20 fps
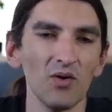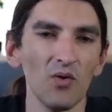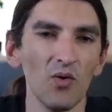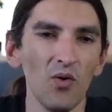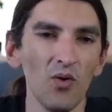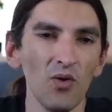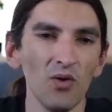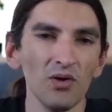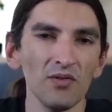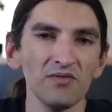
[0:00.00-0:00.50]

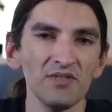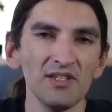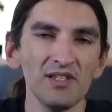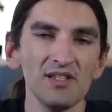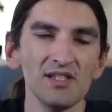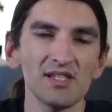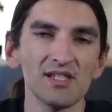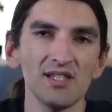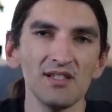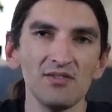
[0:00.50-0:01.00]
all of
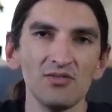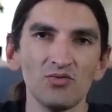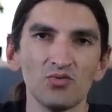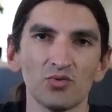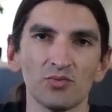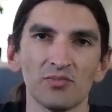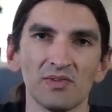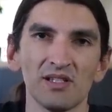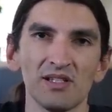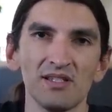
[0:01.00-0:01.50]
these
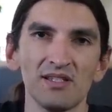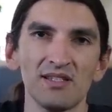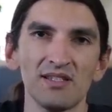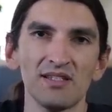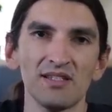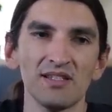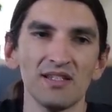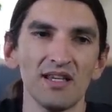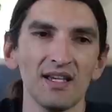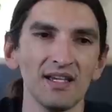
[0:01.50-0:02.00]

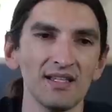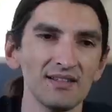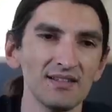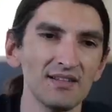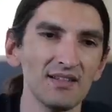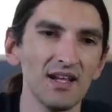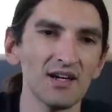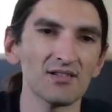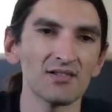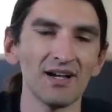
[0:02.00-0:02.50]
instruments
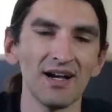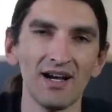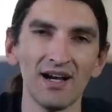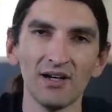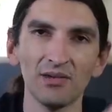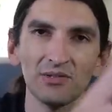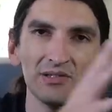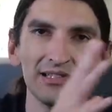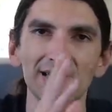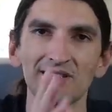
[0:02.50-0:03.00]
and their
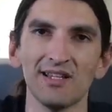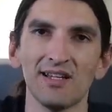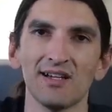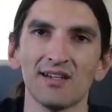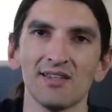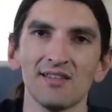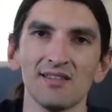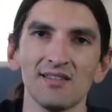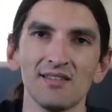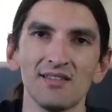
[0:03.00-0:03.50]

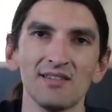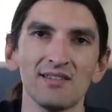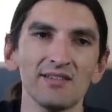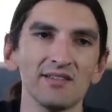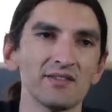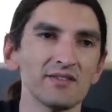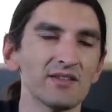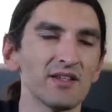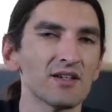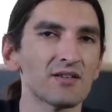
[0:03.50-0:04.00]

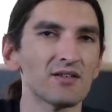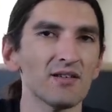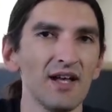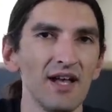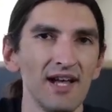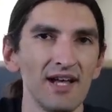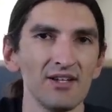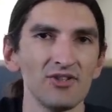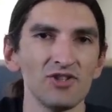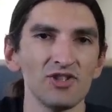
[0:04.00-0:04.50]
outlines, their
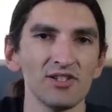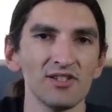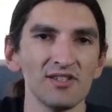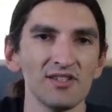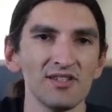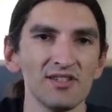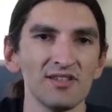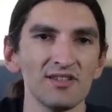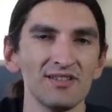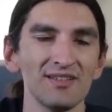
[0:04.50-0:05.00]

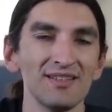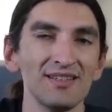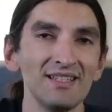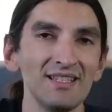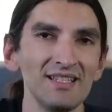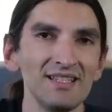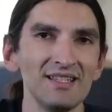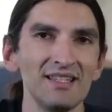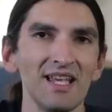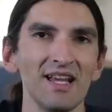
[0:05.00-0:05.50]
edges,
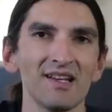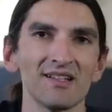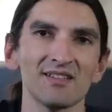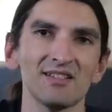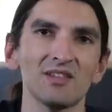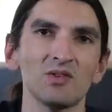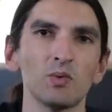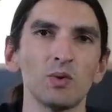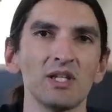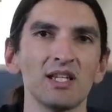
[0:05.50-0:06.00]

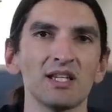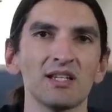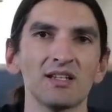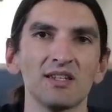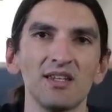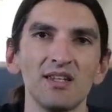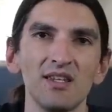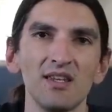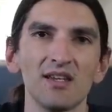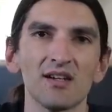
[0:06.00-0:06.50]
details that we can
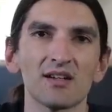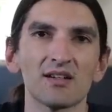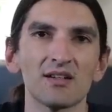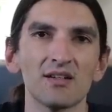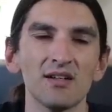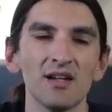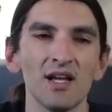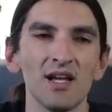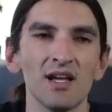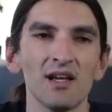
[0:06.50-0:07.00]

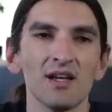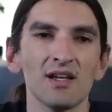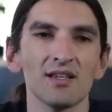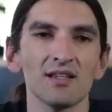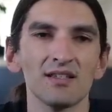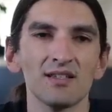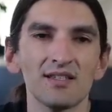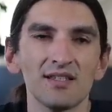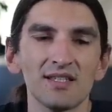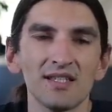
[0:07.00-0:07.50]
hear,
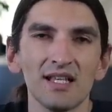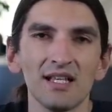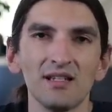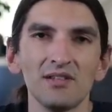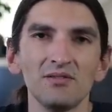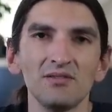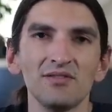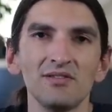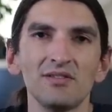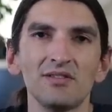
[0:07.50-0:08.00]

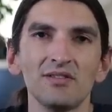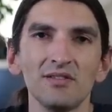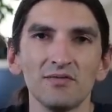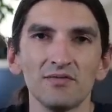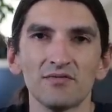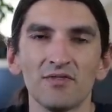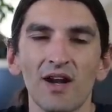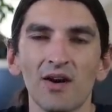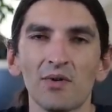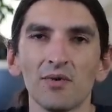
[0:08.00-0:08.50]
sound
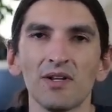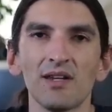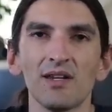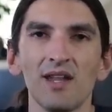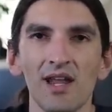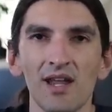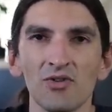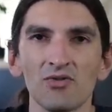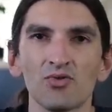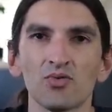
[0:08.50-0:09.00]
very
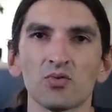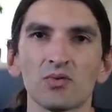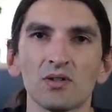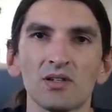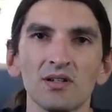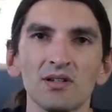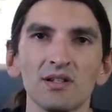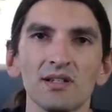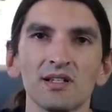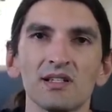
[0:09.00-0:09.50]

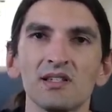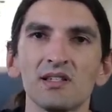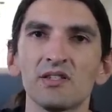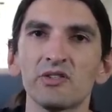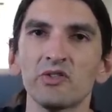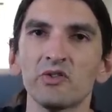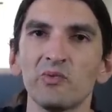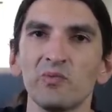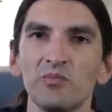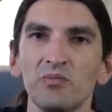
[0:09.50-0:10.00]
natural and
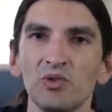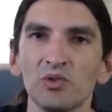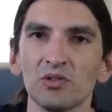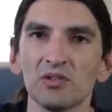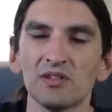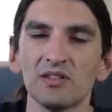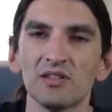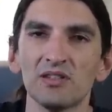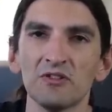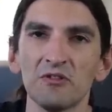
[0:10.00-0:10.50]

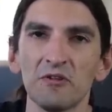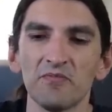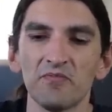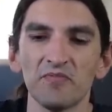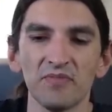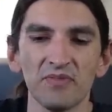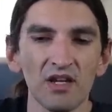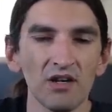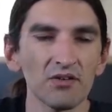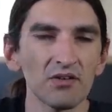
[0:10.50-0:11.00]
smooth.
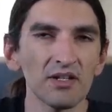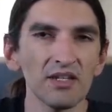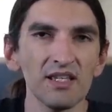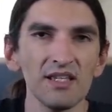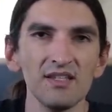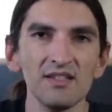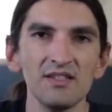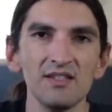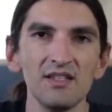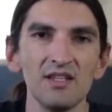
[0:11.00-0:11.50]
There
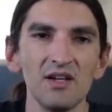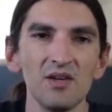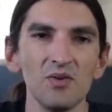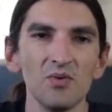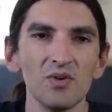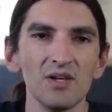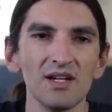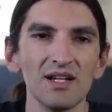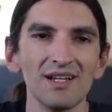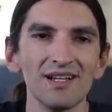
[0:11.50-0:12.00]
is
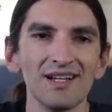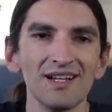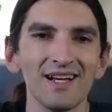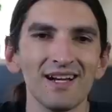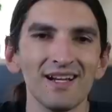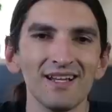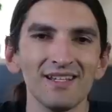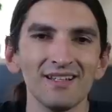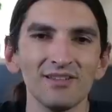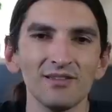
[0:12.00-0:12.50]
no
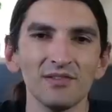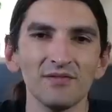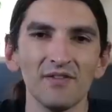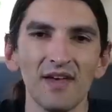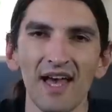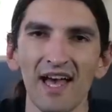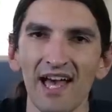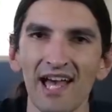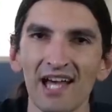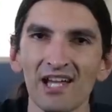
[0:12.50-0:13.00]
kind
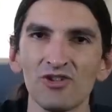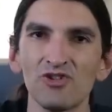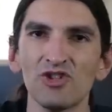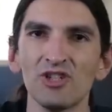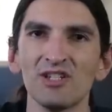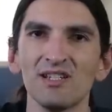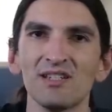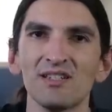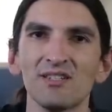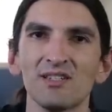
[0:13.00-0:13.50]
of
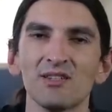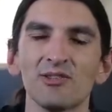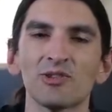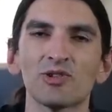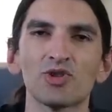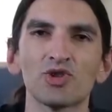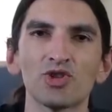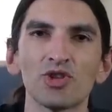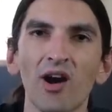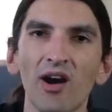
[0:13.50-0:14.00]
edginess
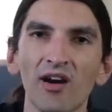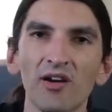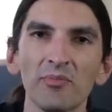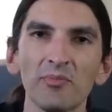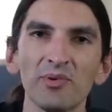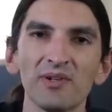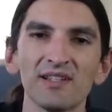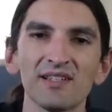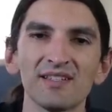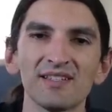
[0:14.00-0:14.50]
and
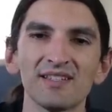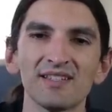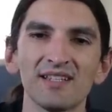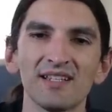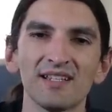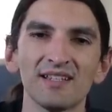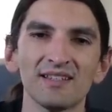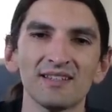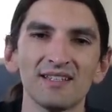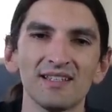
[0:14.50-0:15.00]
sharpness
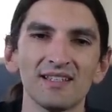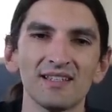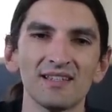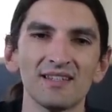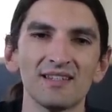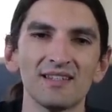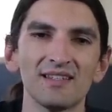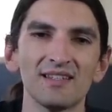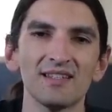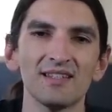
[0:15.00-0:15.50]
and,
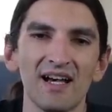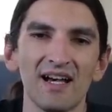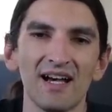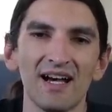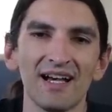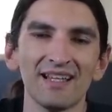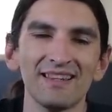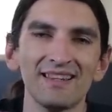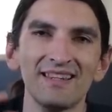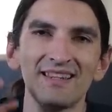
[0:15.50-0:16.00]
and
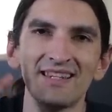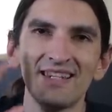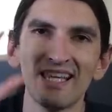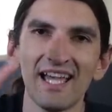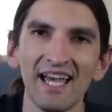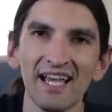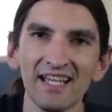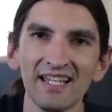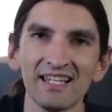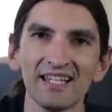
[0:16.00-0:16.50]
a
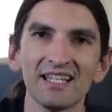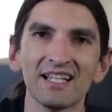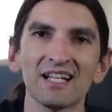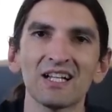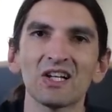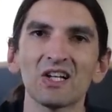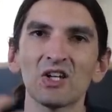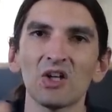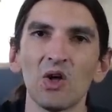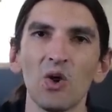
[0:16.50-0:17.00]
tacky,
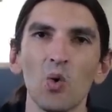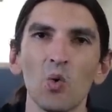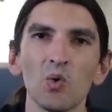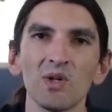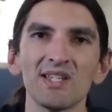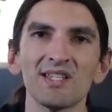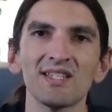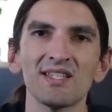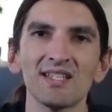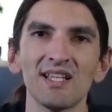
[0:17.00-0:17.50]

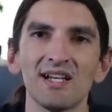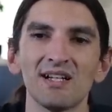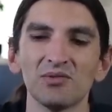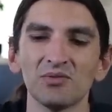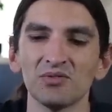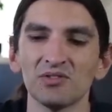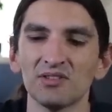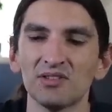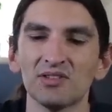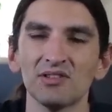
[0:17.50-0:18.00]
clawy
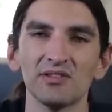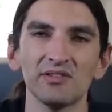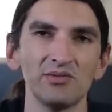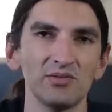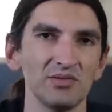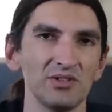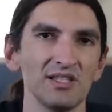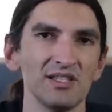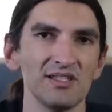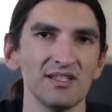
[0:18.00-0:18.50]
sound
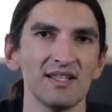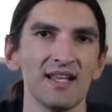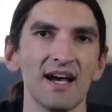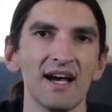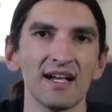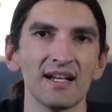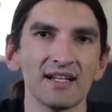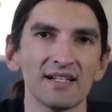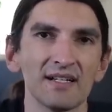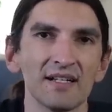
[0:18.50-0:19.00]
to this
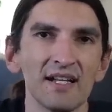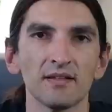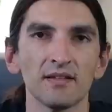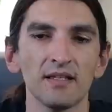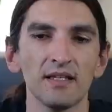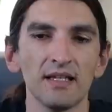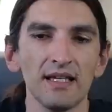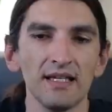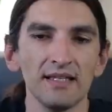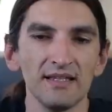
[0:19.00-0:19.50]
deck.
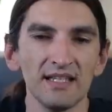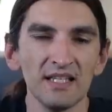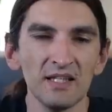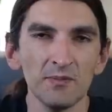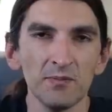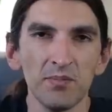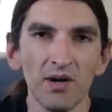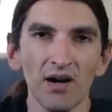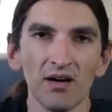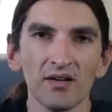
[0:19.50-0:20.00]
And
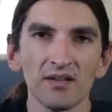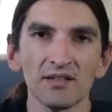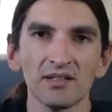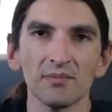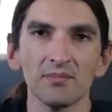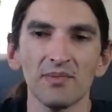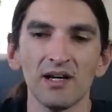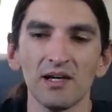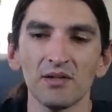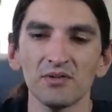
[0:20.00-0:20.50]
that
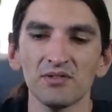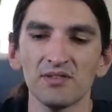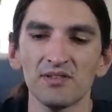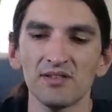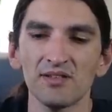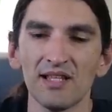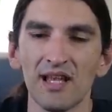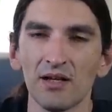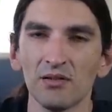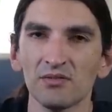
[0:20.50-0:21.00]
part about
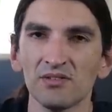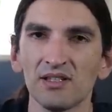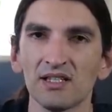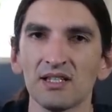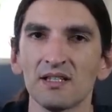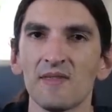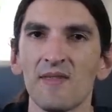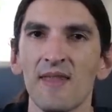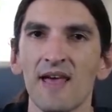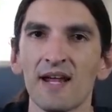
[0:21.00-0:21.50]

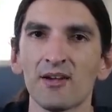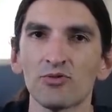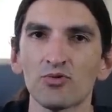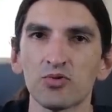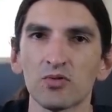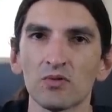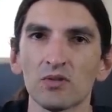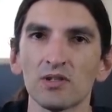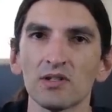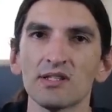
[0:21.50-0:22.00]
sounding
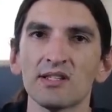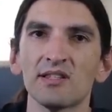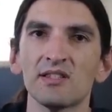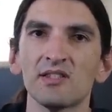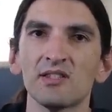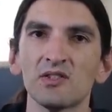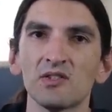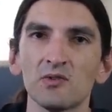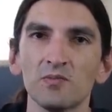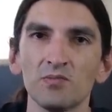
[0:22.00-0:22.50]
natural and
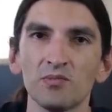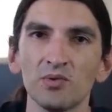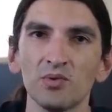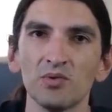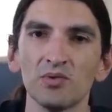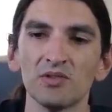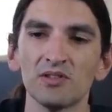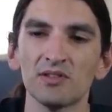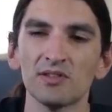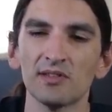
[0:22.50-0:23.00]

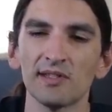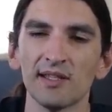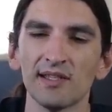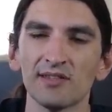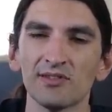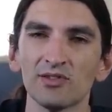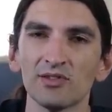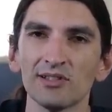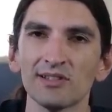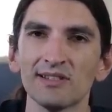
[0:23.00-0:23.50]
smooth
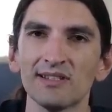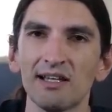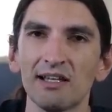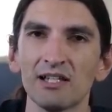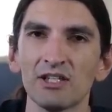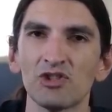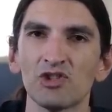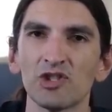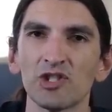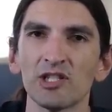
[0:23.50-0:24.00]
and not
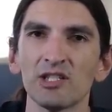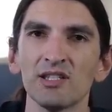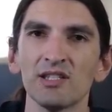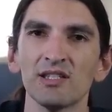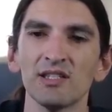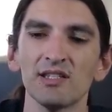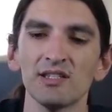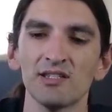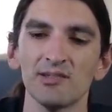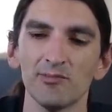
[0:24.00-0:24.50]

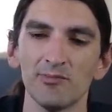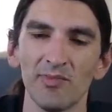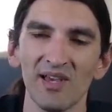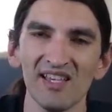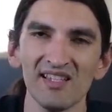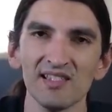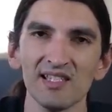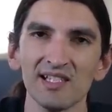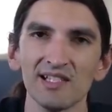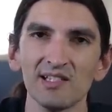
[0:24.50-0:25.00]
edgy is
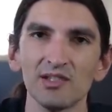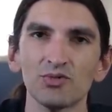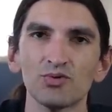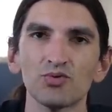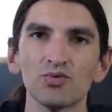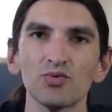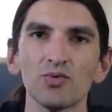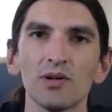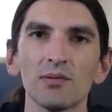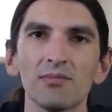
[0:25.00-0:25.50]
basically
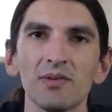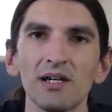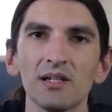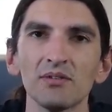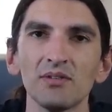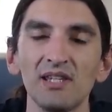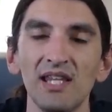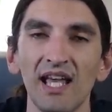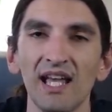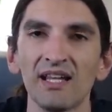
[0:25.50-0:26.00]
true
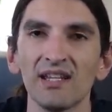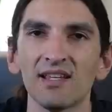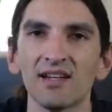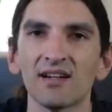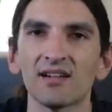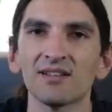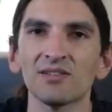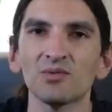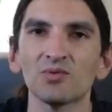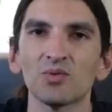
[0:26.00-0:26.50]
about any
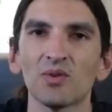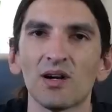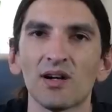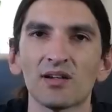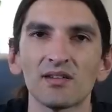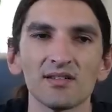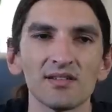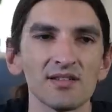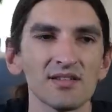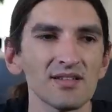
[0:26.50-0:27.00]
R two
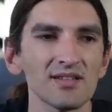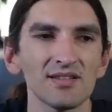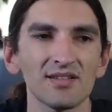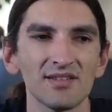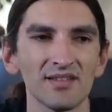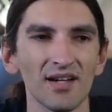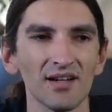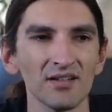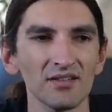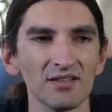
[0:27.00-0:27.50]
Rs,
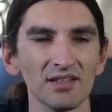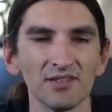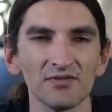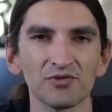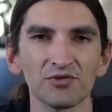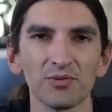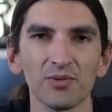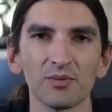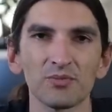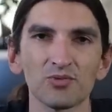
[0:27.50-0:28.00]
starting
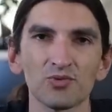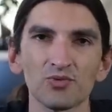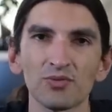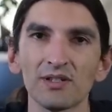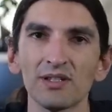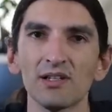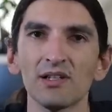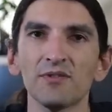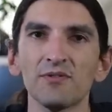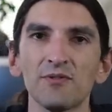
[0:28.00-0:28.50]
from a
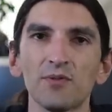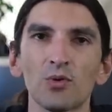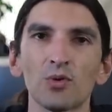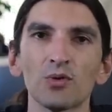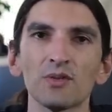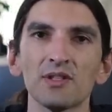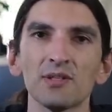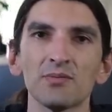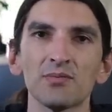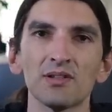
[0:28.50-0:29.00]
really
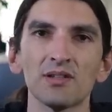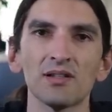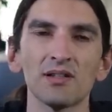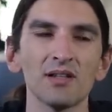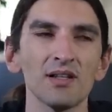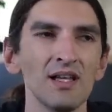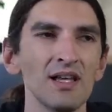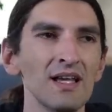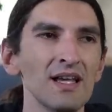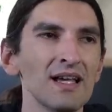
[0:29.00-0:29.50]

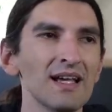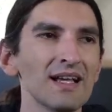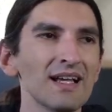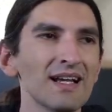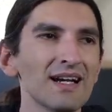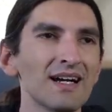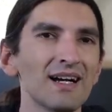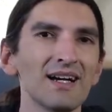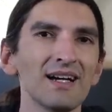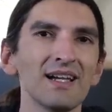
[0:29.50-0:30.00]
affordable
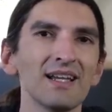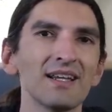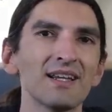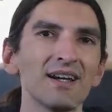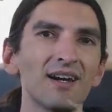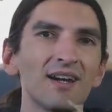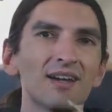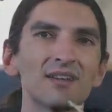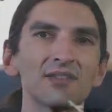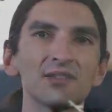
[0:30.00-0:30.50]

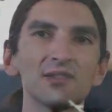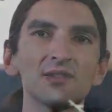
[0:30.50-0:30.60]
Kaiwan R